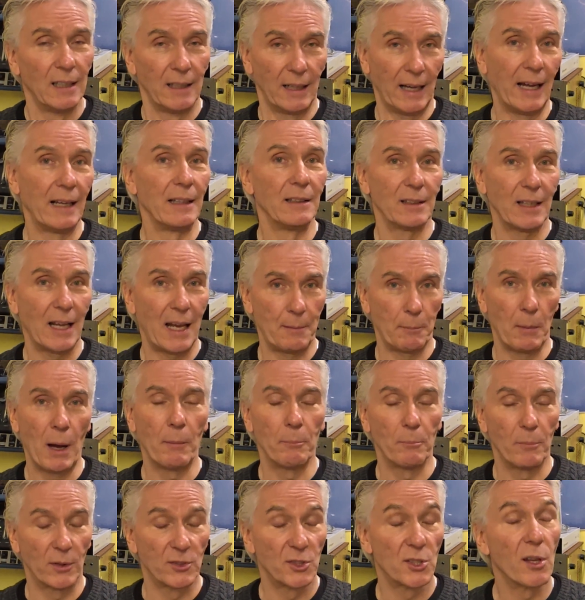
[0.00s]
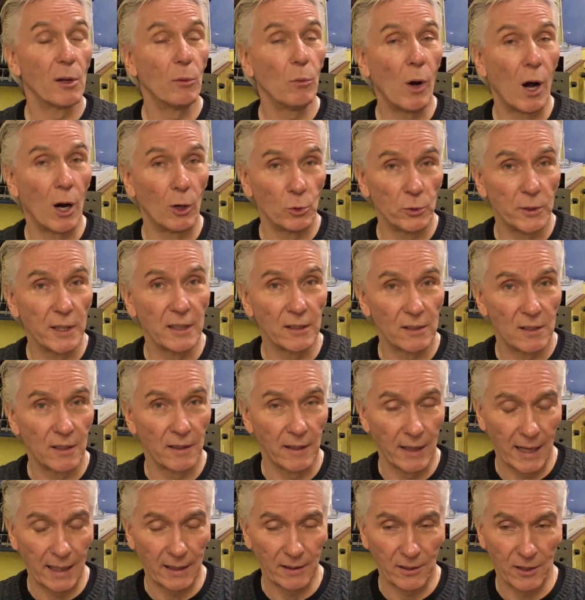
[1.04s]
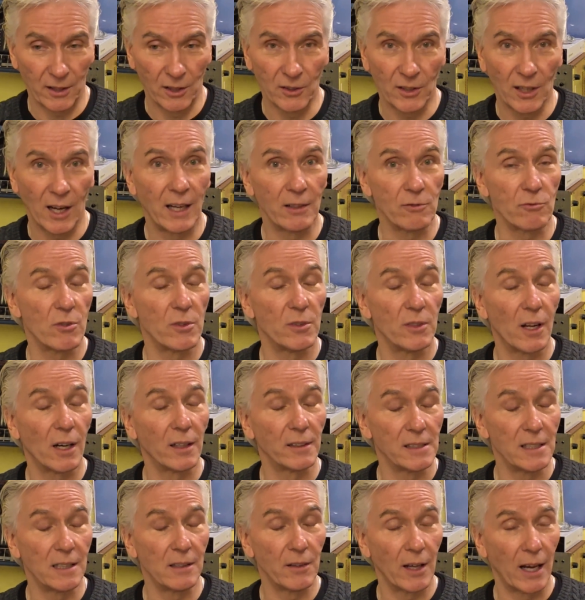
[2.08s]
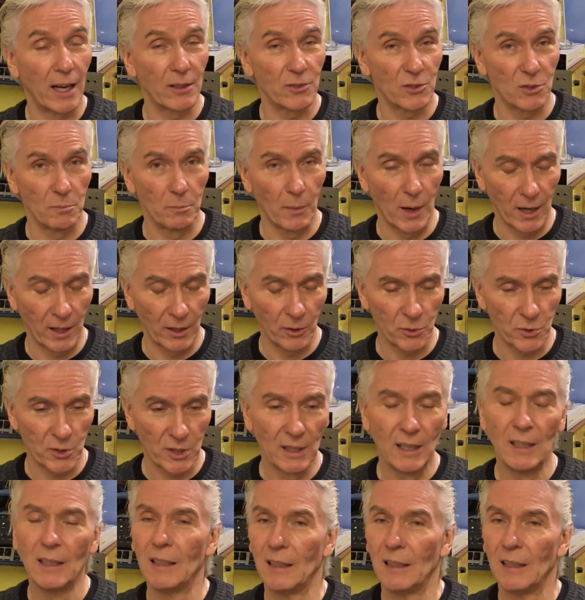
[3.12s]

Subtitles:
And yeah, I'm still holding to that at 190,000 miles.